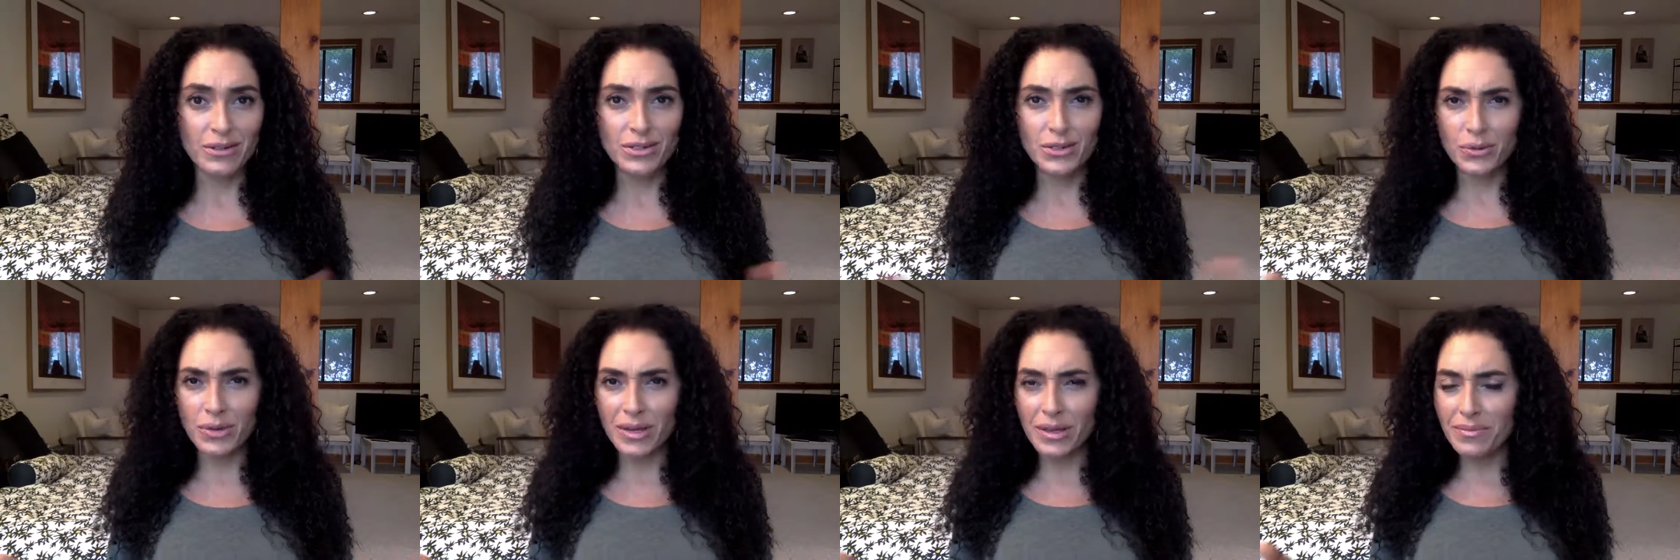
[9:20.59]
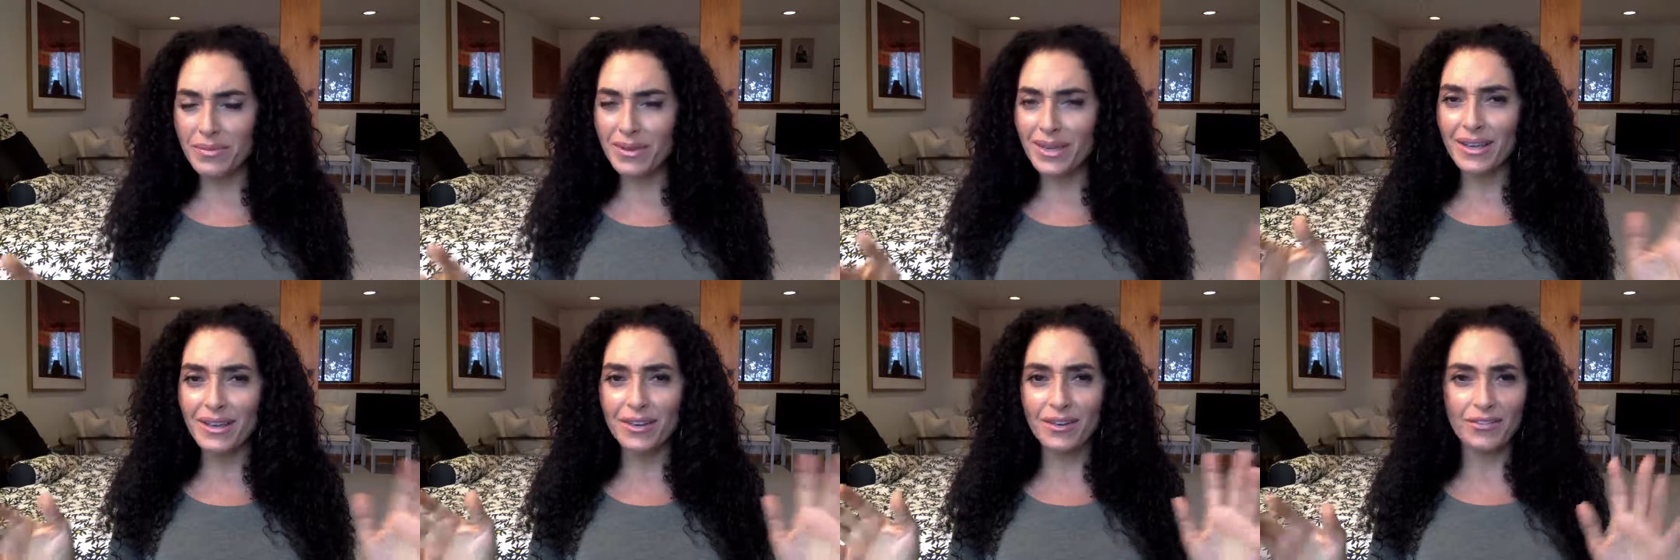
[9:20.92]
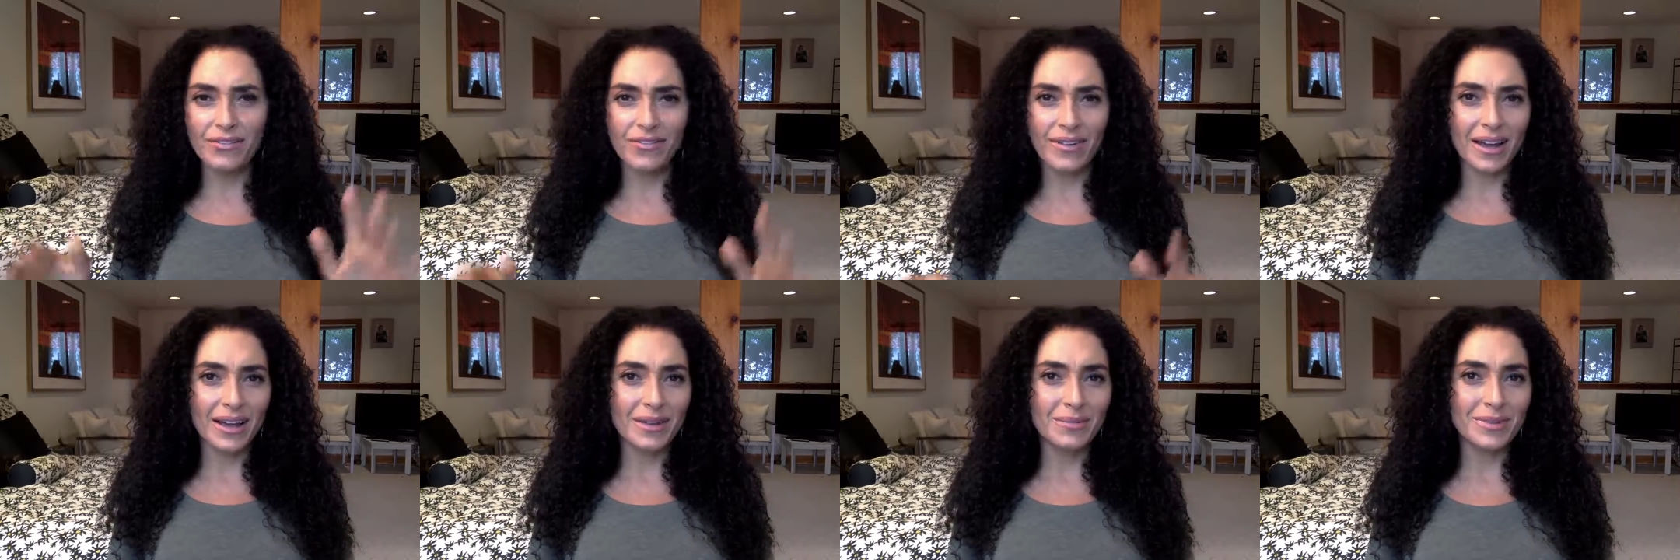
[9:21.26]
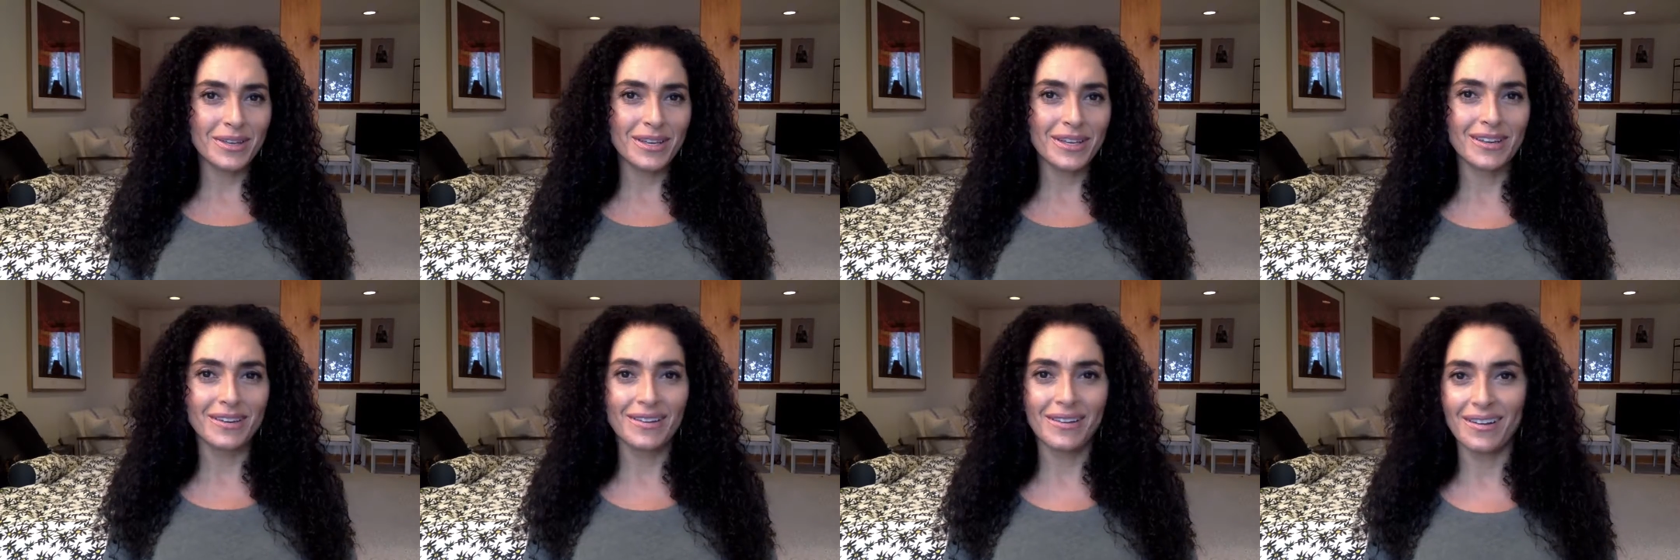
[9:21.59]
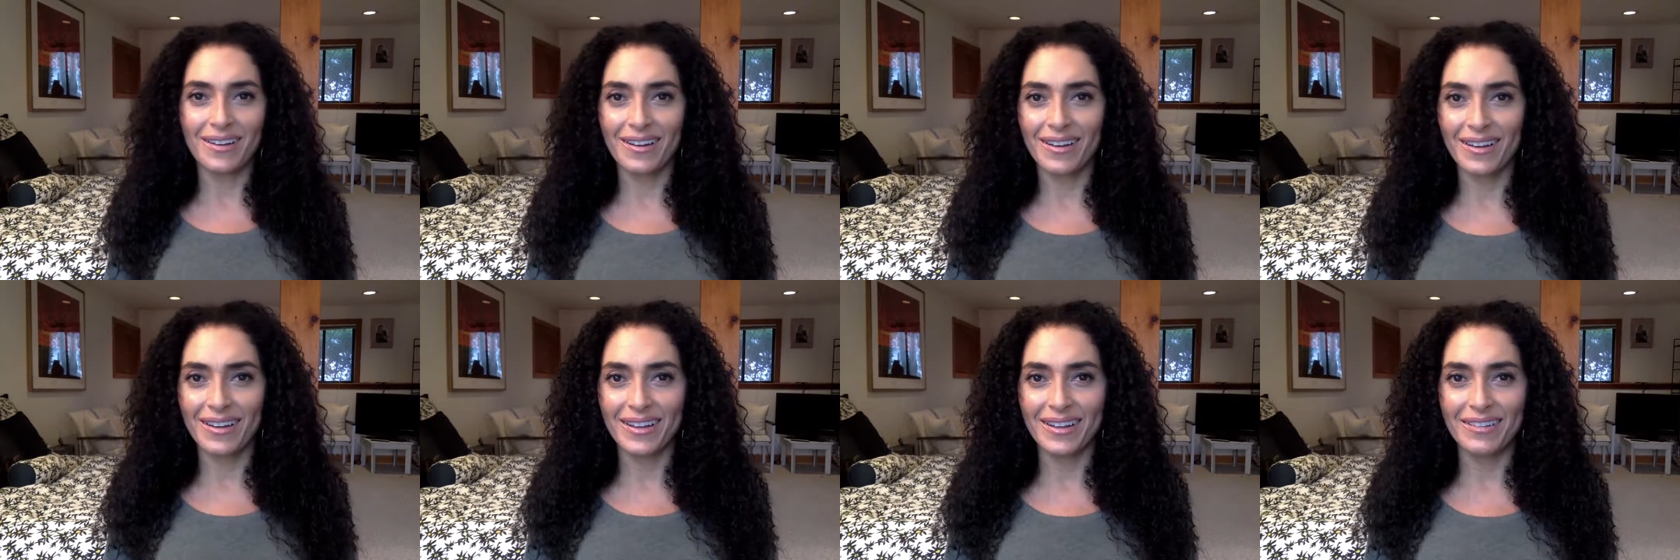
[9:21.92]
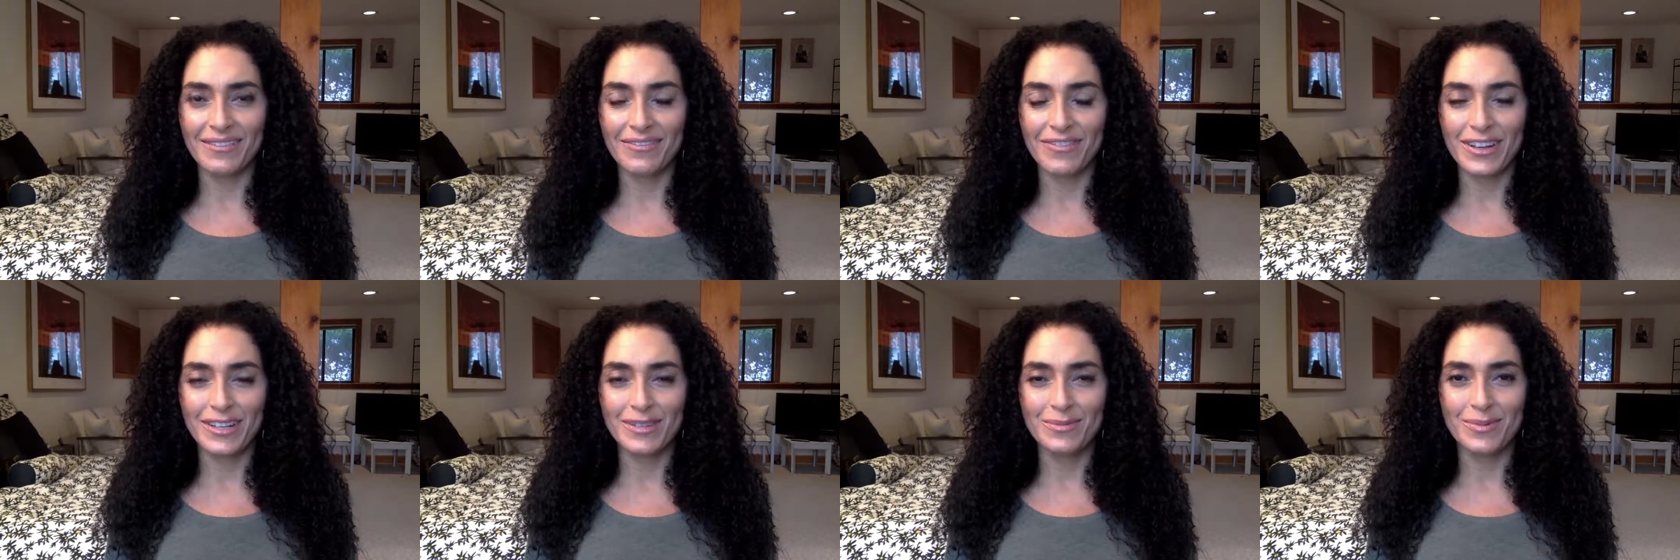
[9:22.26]
Tweet me or find me on
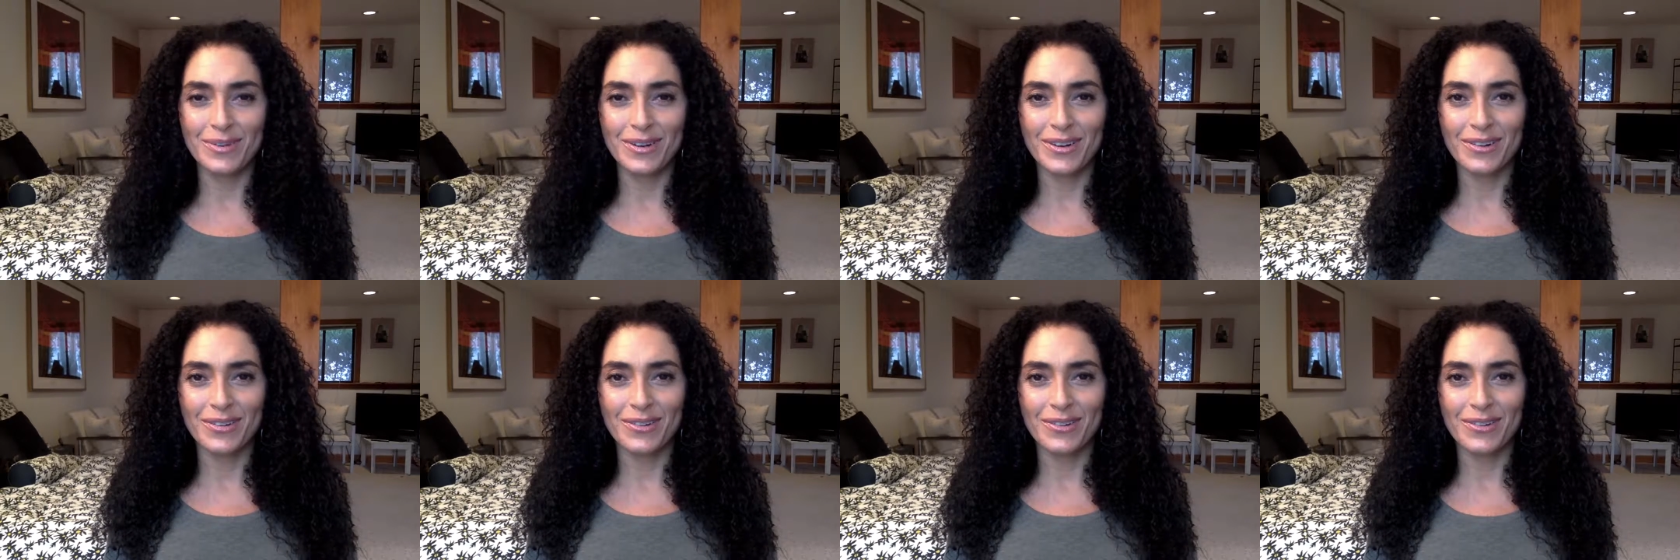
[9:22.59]
Facebook